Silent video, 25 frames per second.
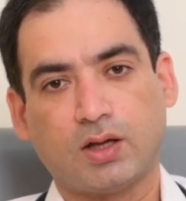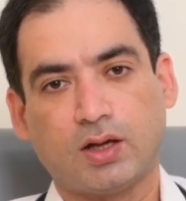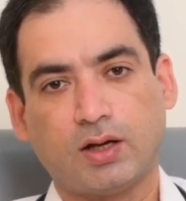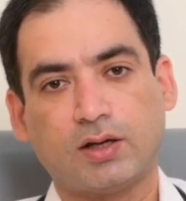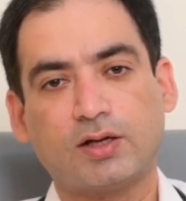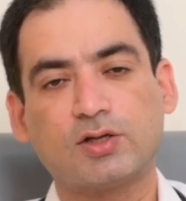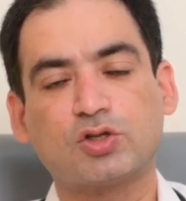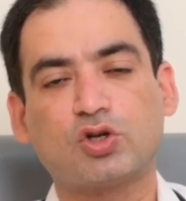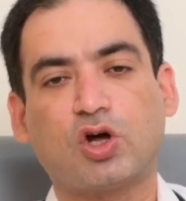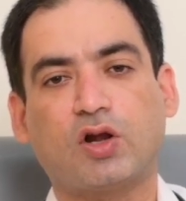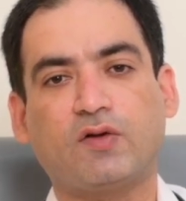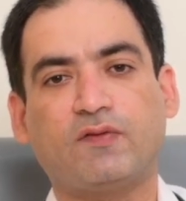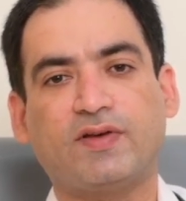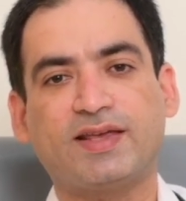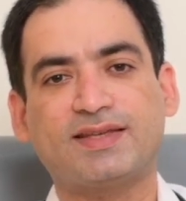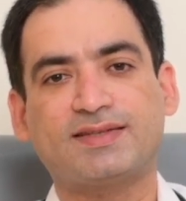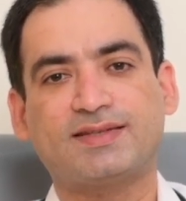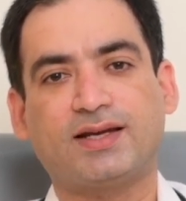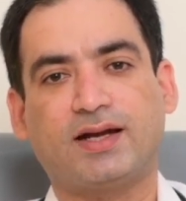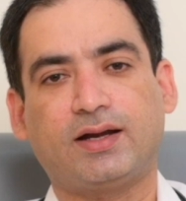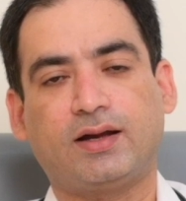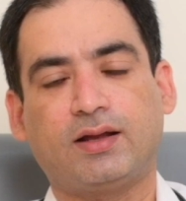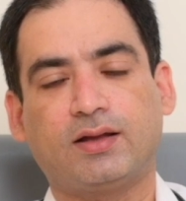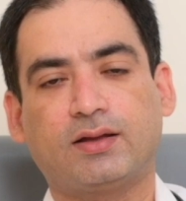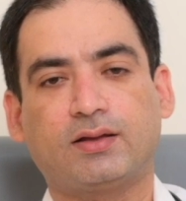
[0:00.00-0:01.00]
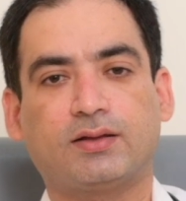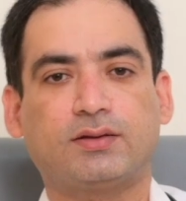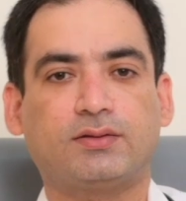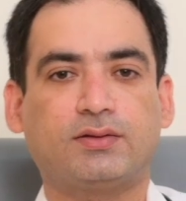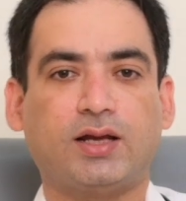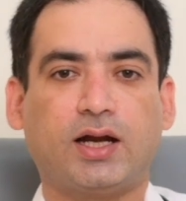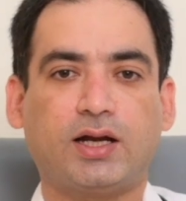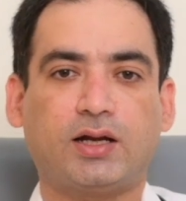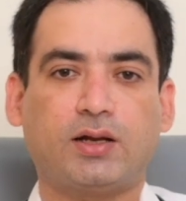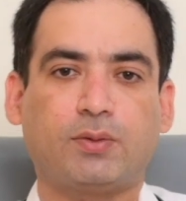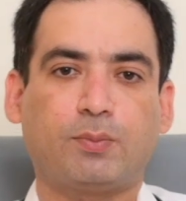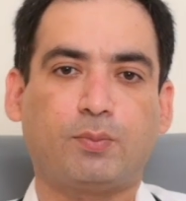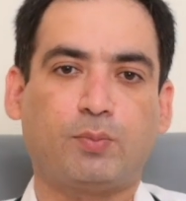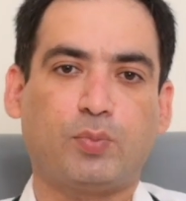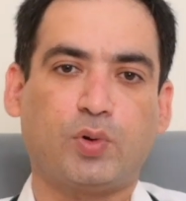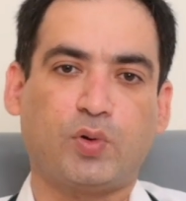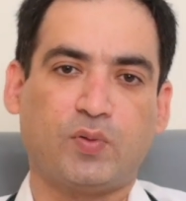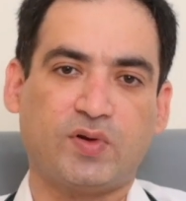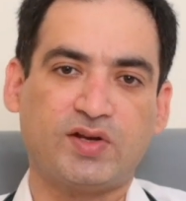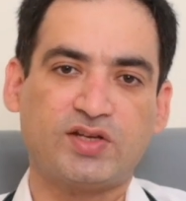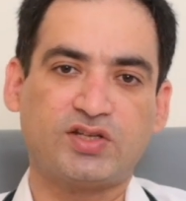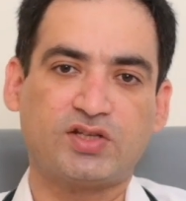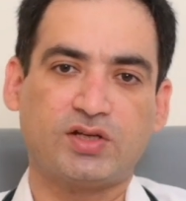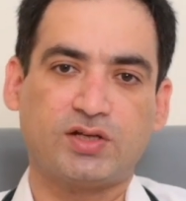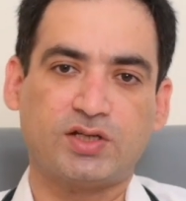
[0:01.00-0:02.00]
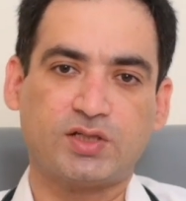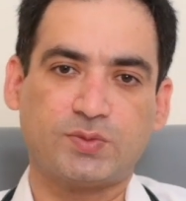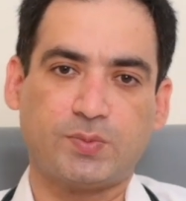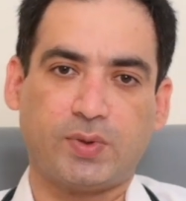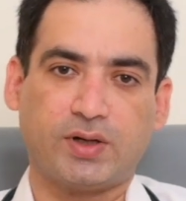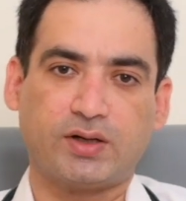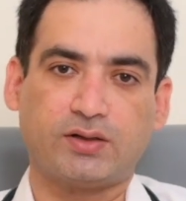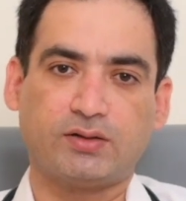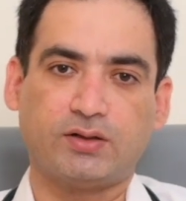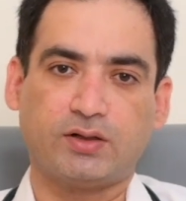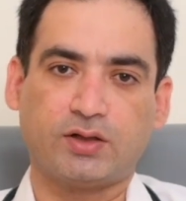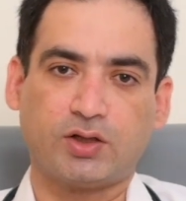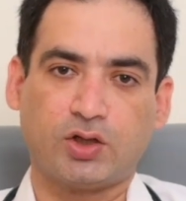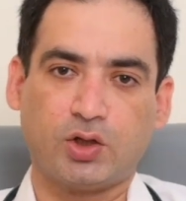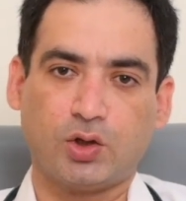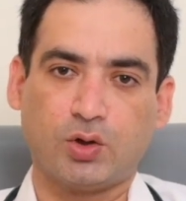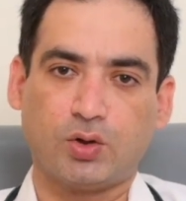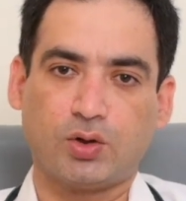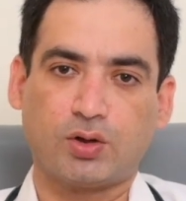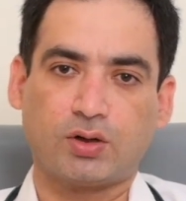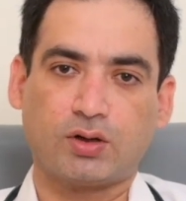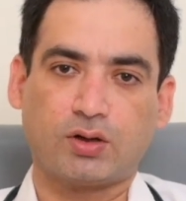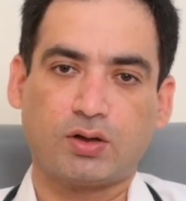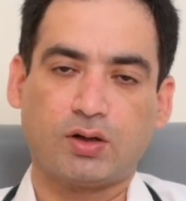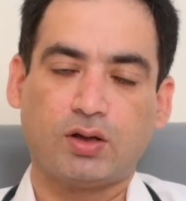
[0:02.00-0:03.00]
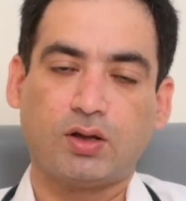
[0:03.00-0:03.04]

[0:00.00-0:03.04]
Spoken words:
It is always said that prevention is better than cure,